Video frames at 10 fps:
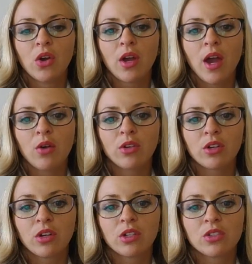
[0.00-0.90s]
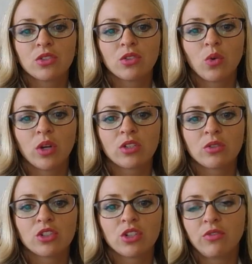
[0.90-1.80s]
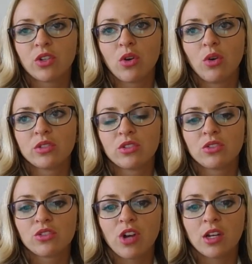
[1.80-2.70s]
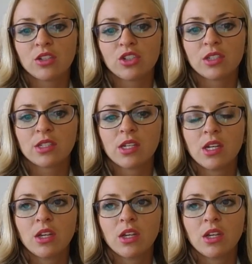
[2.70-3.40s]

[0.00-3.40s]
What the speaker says: how you're going to achieve your goals and your strategies.